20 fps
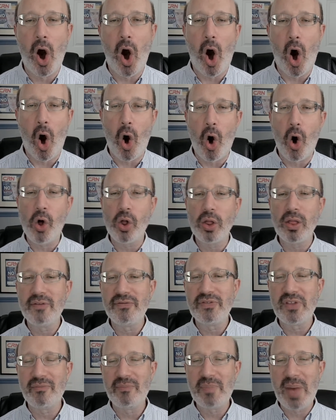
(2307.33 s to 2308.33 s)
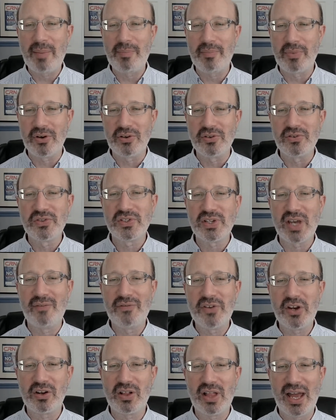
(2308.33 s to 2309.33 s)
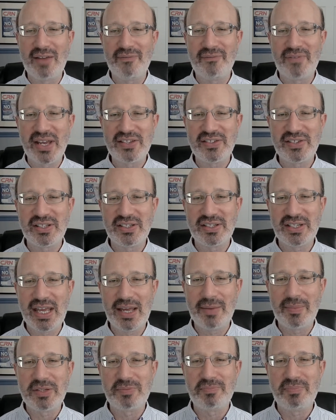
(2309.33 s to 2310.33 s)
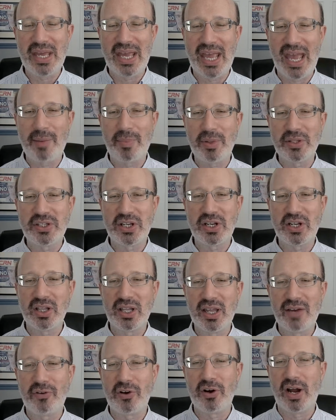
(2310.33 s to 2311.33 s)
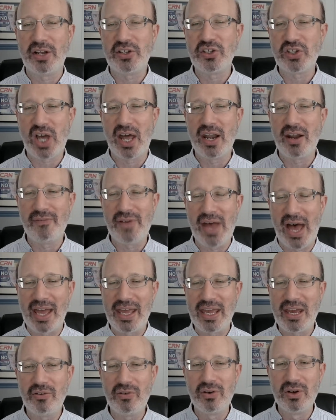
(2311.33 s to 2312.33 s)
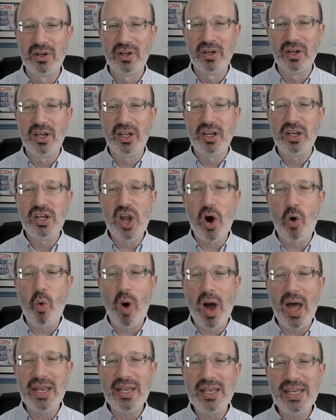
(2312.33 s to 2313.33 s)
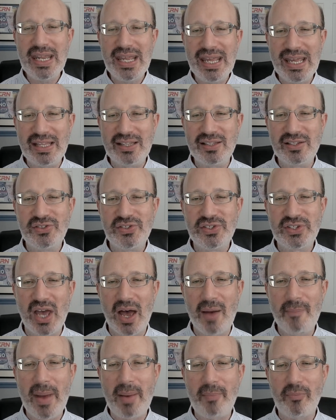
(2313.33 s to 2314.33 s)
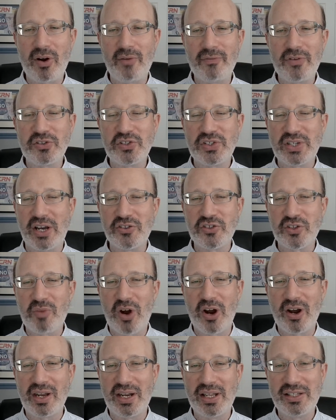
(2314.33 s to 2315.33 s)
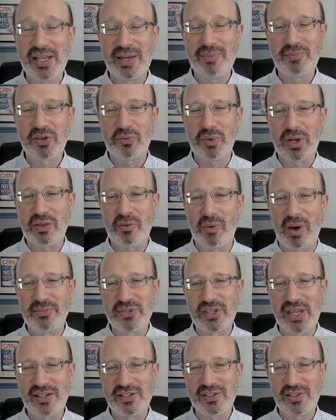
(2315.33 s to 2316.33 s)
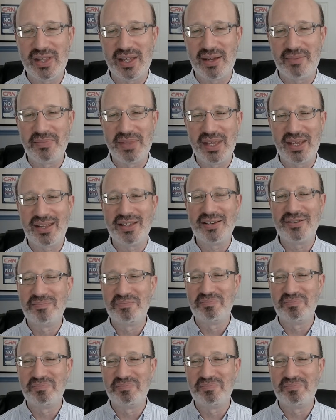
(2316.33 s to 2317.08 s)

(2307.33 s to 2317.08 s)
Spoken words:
all of the members of your client-facing team as being able to deliver a ton of value. No one needs a member of your sales or marketing team to read the website to them. They can,